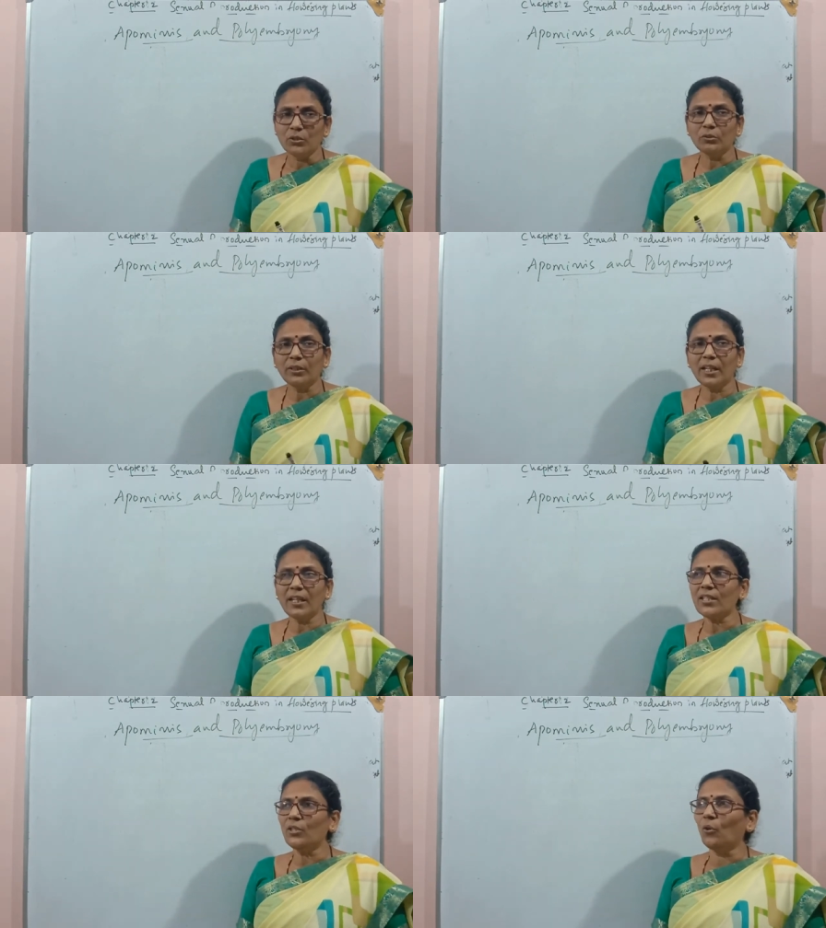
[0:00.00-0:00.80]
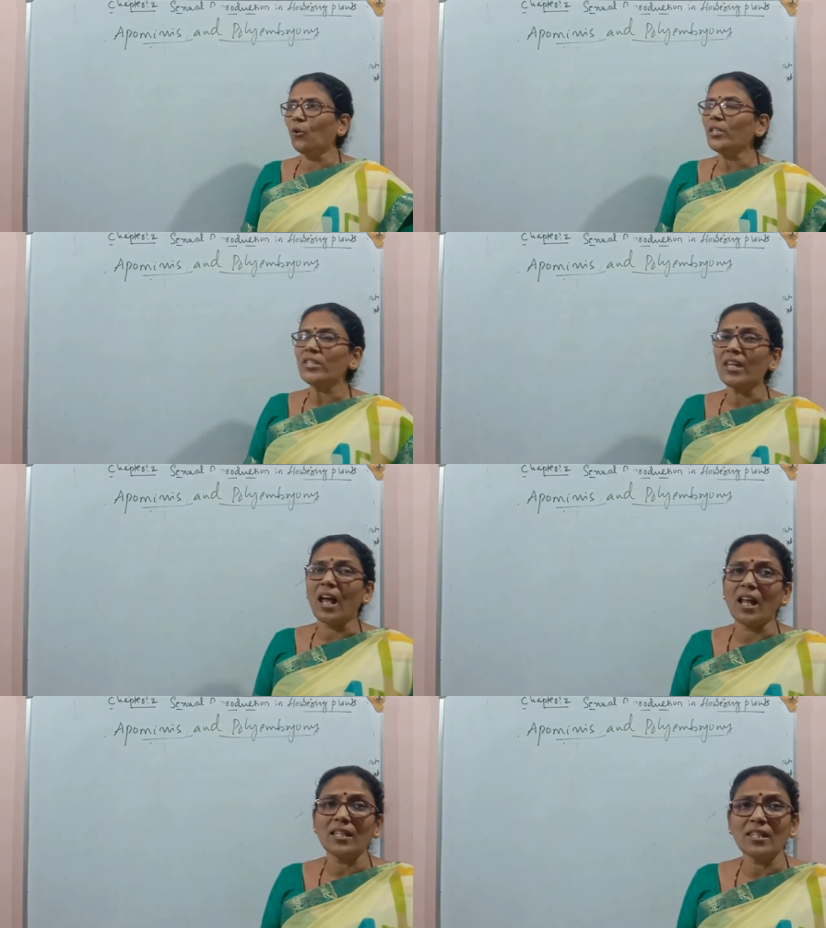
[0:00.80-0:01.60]
So there is no
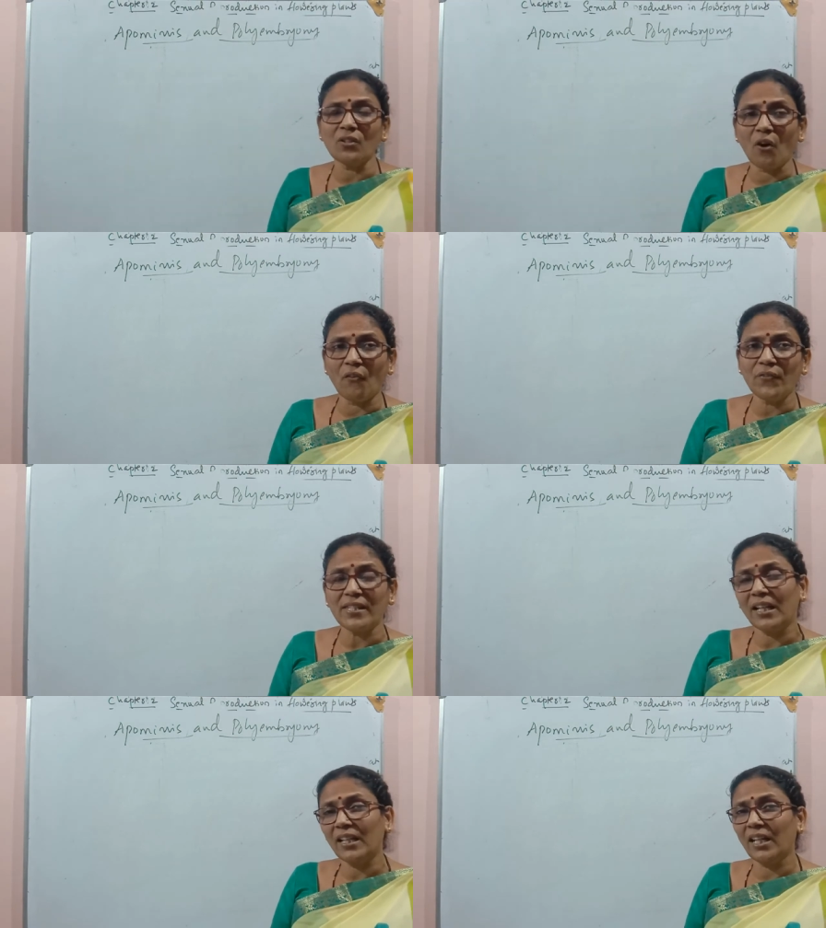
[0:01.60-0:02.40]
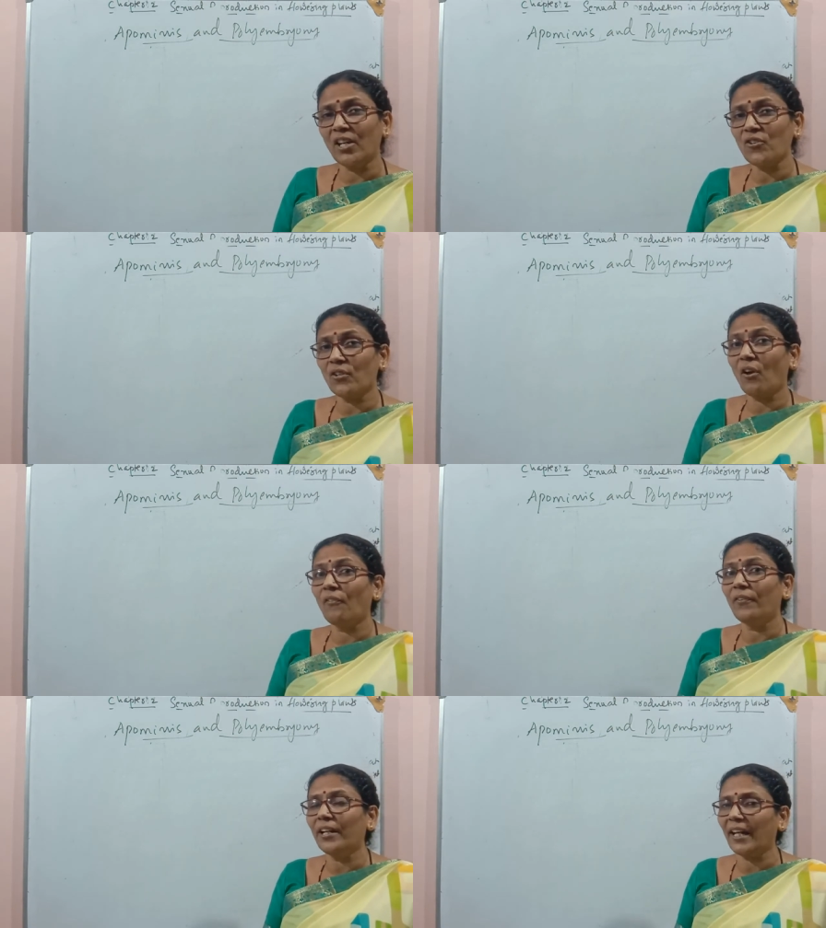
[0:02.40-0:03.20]
chance of segregation
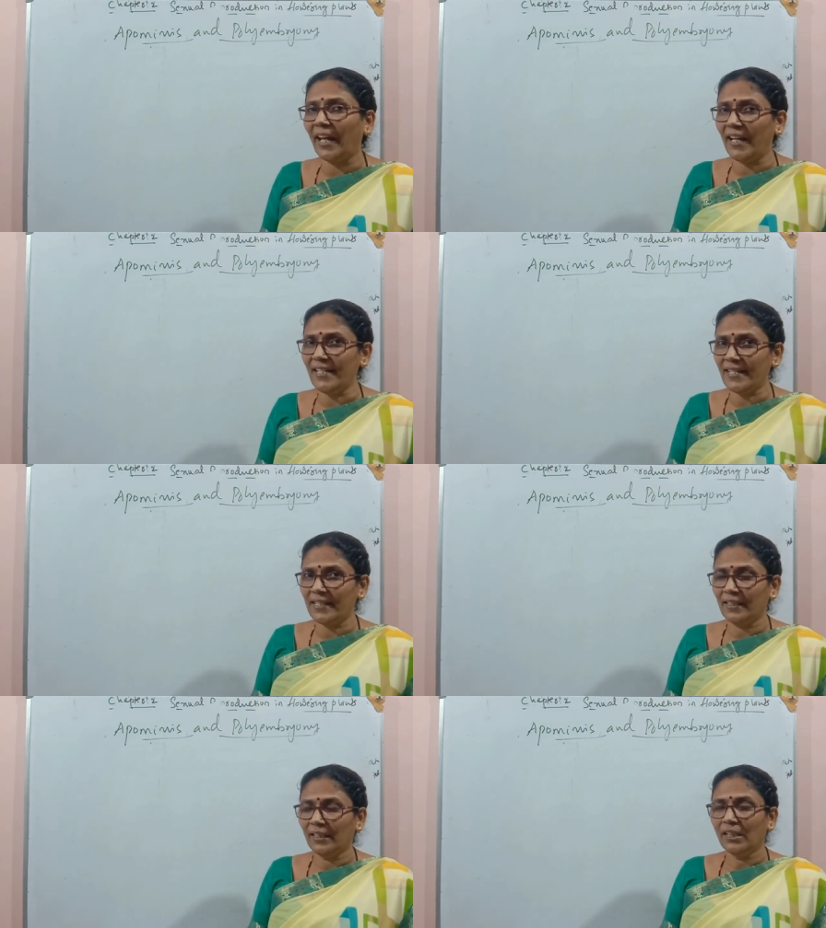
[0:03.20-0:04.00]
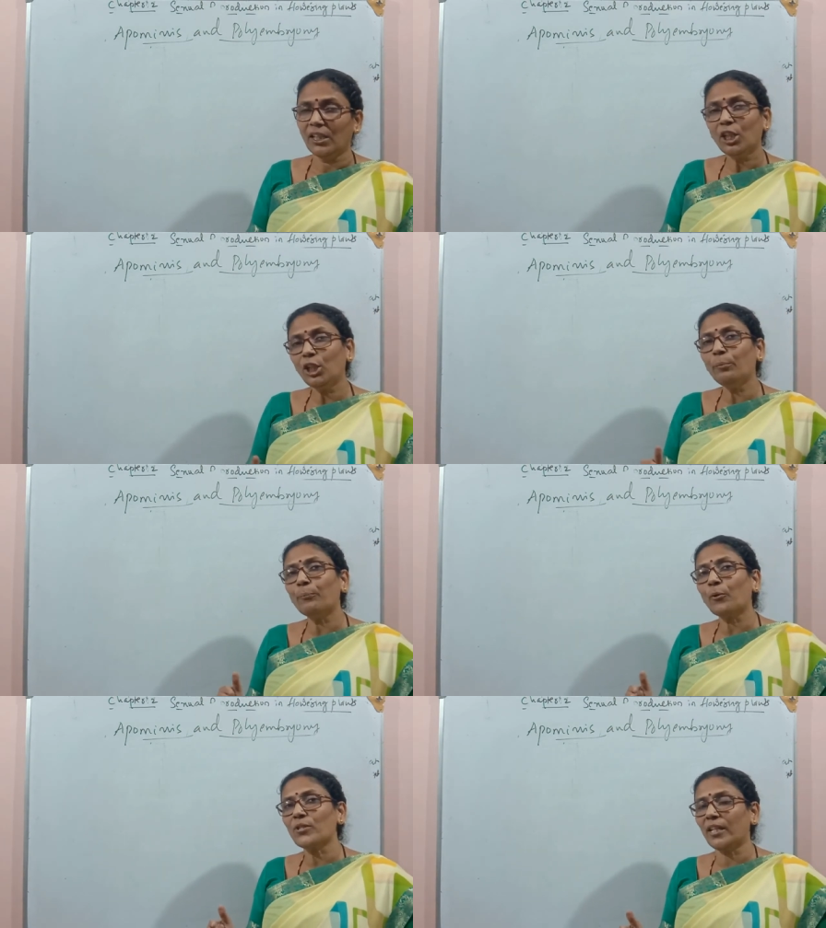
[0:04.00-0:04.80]
of traits
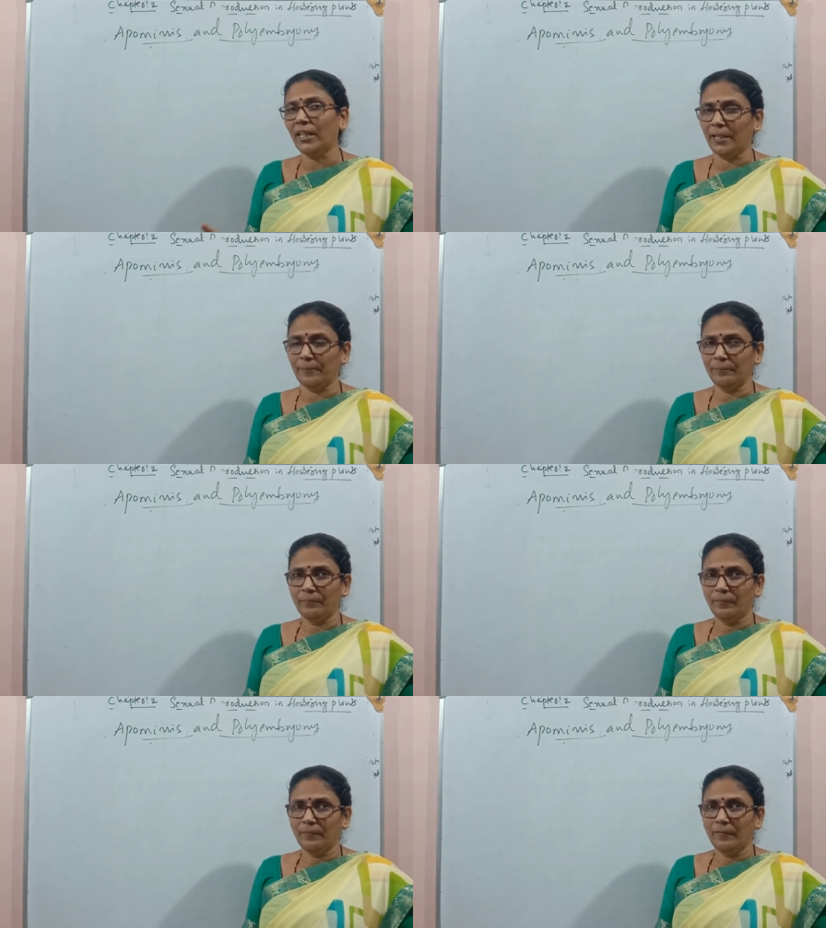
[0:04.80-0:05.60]
in progeny.